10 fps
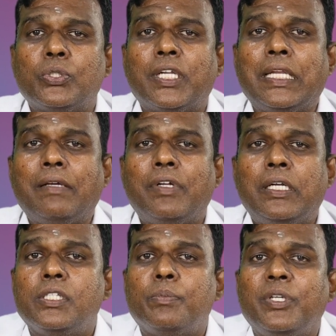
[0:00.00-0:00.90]
sugar
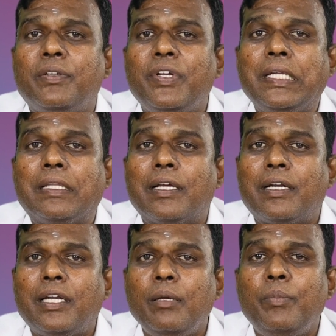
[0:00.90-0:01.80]
level is between
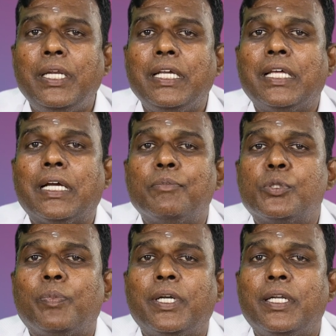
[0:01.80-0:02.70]
30
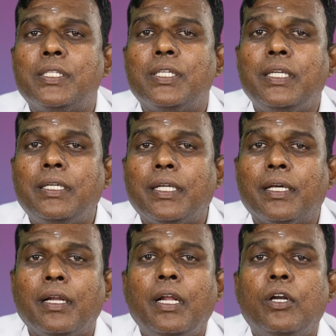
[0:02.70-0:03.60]
milligrams per
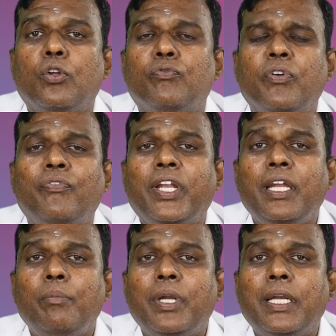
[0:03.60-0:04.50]
deciliter to 15